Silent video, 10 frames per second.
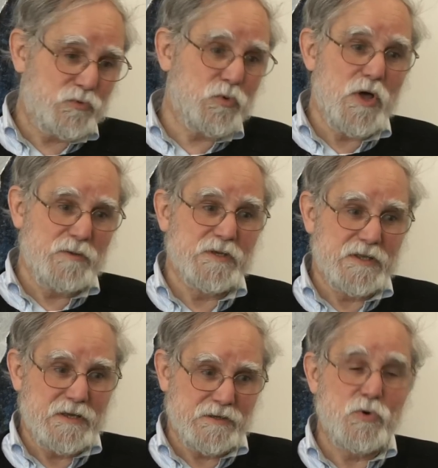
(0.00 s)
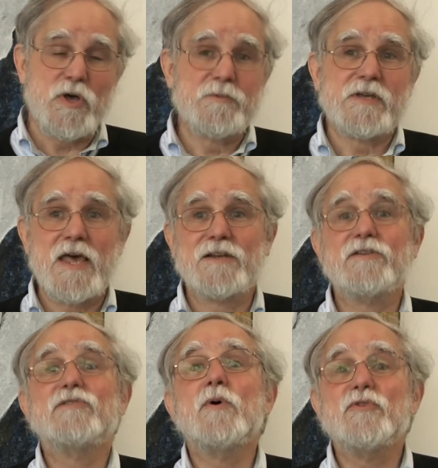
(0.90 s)
quantum, me quantum
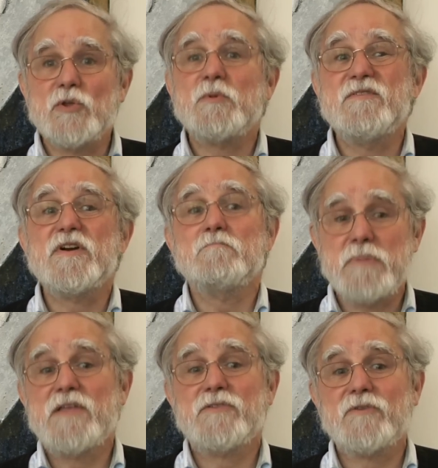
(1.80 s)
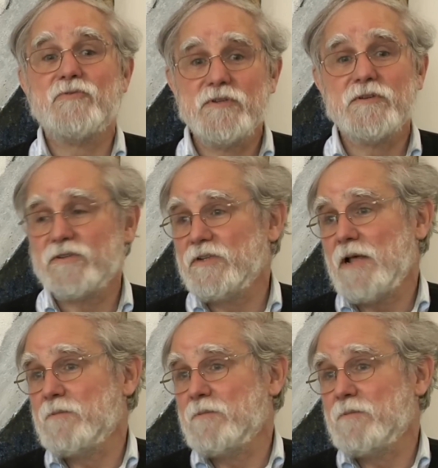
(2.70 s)
mechanics is supposed to be very basic physics. And